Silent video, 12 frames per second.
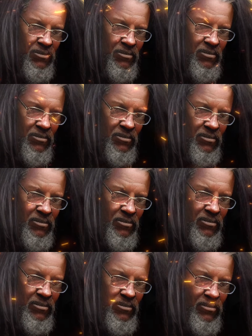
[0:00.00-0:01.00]
and I know you
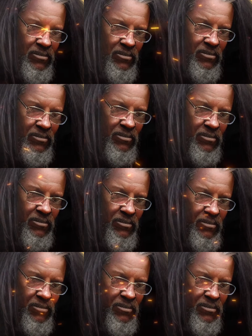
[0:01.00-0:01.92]
give her. me your trust.